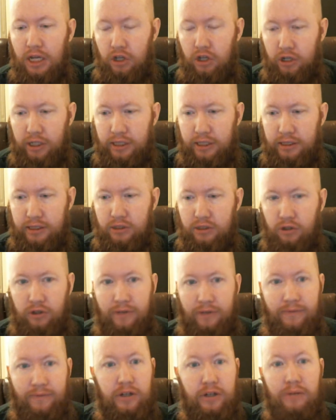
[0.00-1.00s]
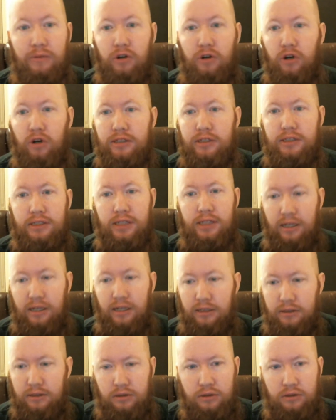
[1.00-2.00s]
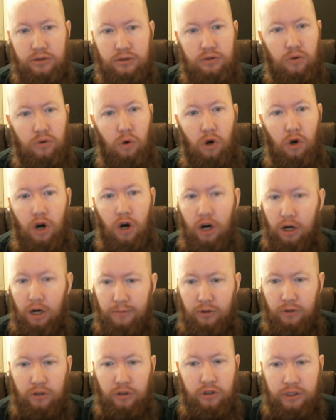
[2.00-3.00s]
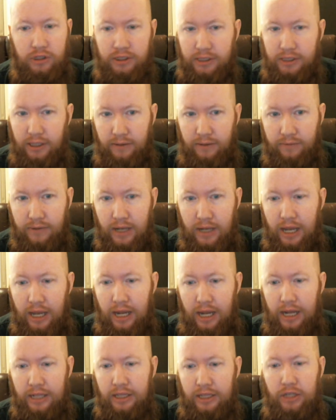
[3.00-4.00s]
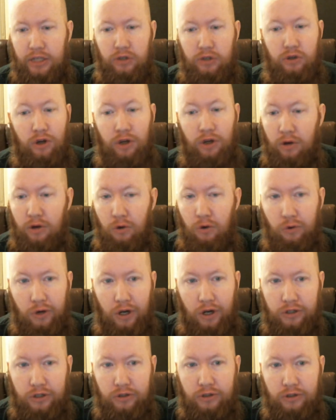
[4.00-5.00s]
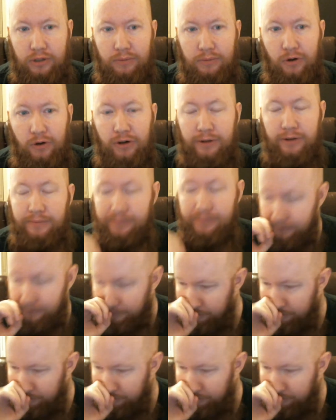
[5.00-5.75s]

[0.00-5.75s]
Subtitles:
There is. So if you come across guns or armor or stuff that you couldn't hold on to anymore,